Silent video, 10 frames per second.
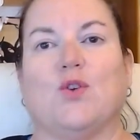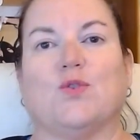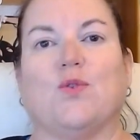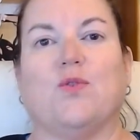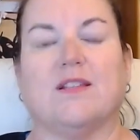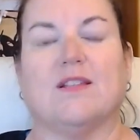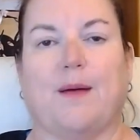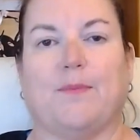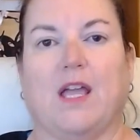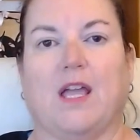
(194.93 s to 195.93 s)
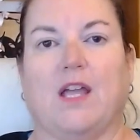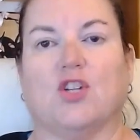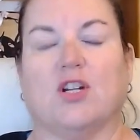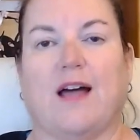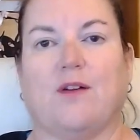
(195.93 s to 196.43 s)
So this
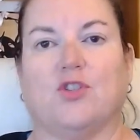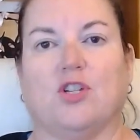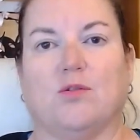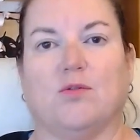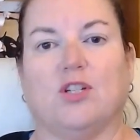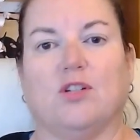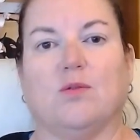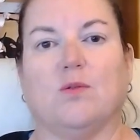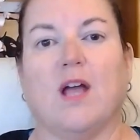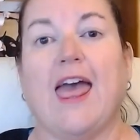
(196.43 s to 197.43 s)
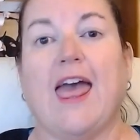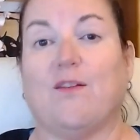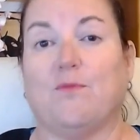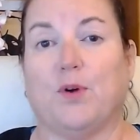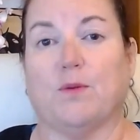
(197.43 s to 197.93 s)
application allows you to
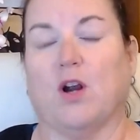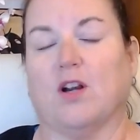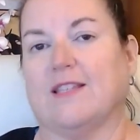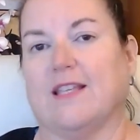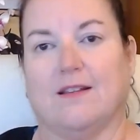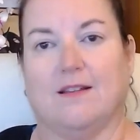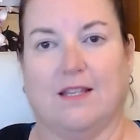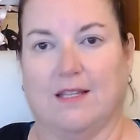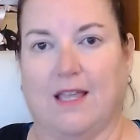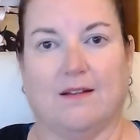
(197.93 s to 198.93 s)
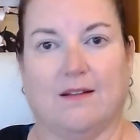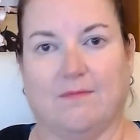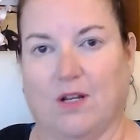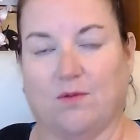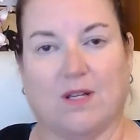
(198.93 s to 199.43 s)
have bookmarks that indicate,
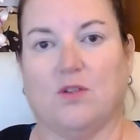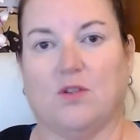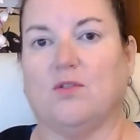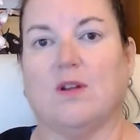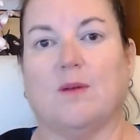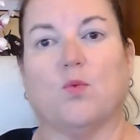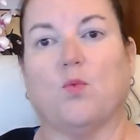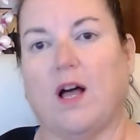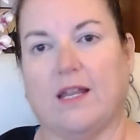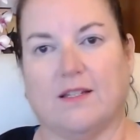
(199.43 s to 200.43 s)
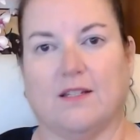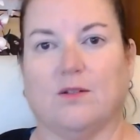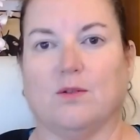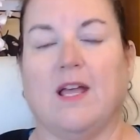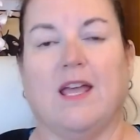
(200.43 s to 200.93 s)
W-2 number 1
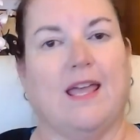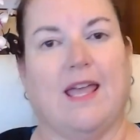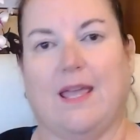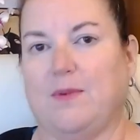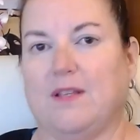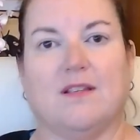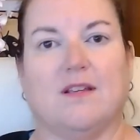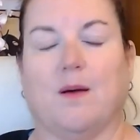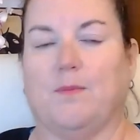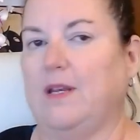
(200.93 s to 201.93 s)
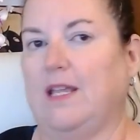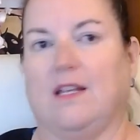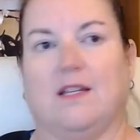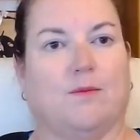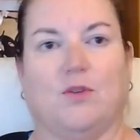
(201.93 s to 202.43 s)
to ABC
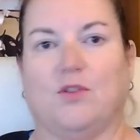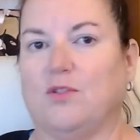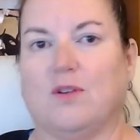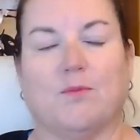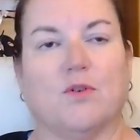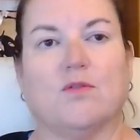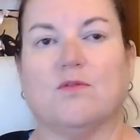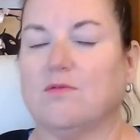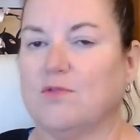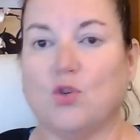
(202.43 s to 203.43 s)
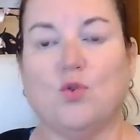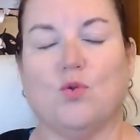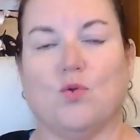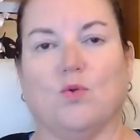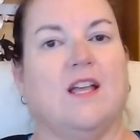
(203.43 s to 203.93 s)
company, W-2 number
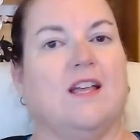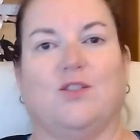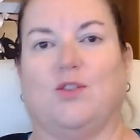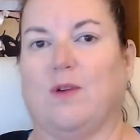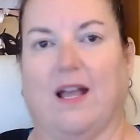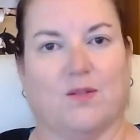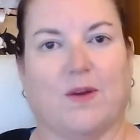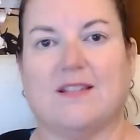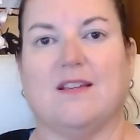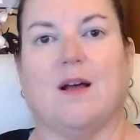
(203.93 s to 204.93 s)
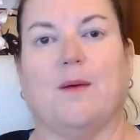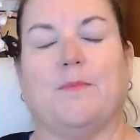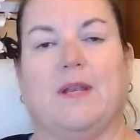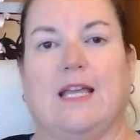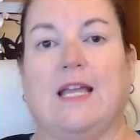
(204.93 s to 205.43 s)
2 to XYZ
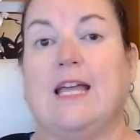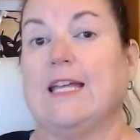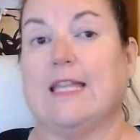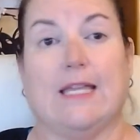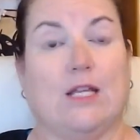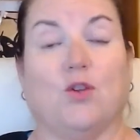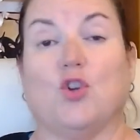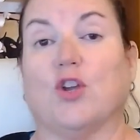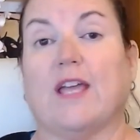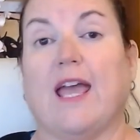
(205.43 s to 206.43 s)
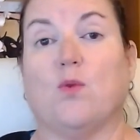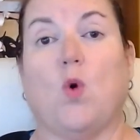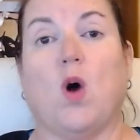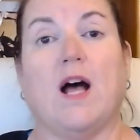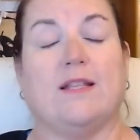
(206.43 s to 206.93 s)
company, your
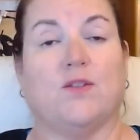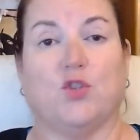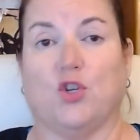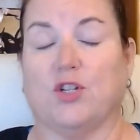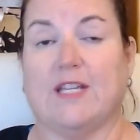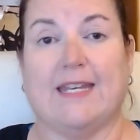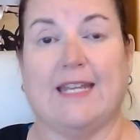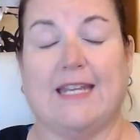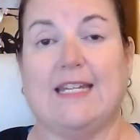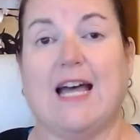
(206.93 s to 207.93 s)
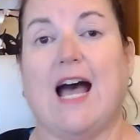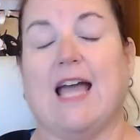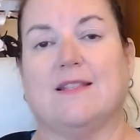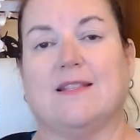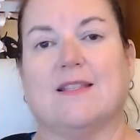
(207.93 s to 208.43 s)
K-1s, your
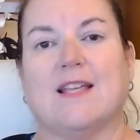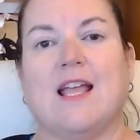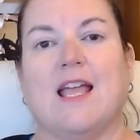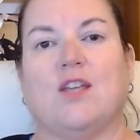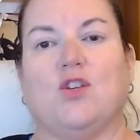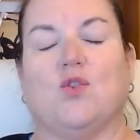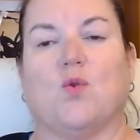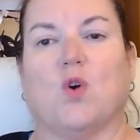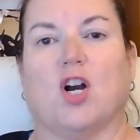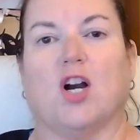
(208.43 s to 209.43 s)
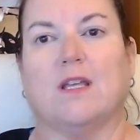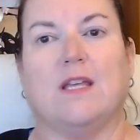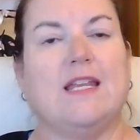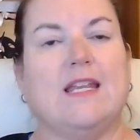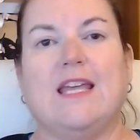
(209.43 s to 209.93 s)
1099s,
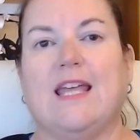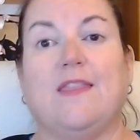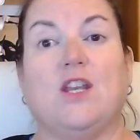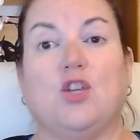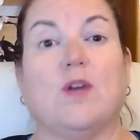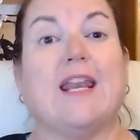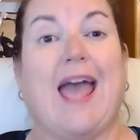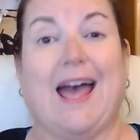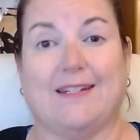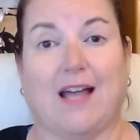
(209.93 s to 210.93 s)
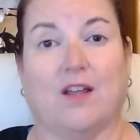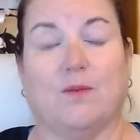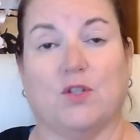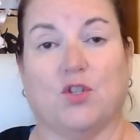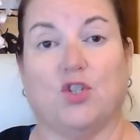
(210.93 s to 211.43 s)
and then you can add
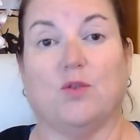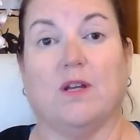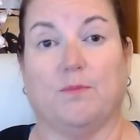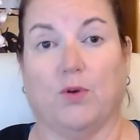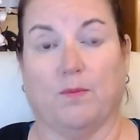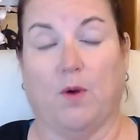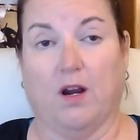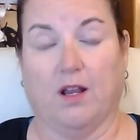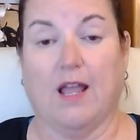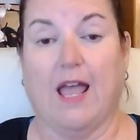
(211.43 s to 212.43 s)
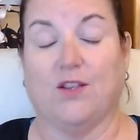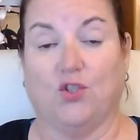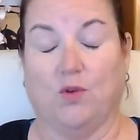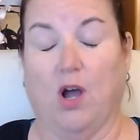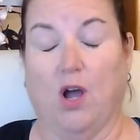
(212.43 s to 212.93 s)
documents to it and bookmark
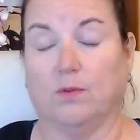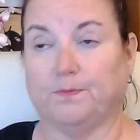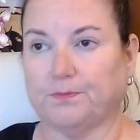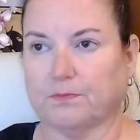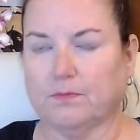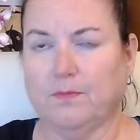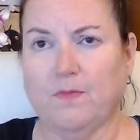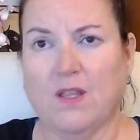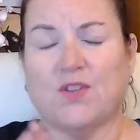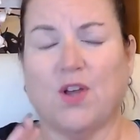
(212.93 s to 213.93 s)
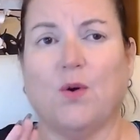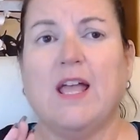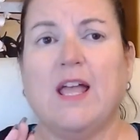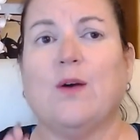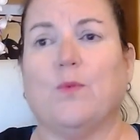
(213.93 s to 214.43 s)
as you go. So
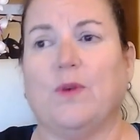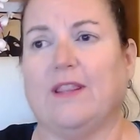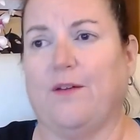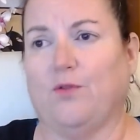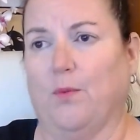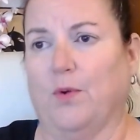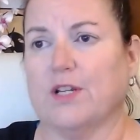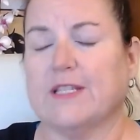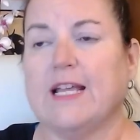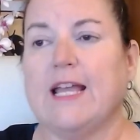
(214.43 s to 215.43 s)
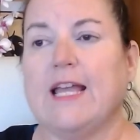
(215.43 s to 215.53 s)
we love Gruntworks.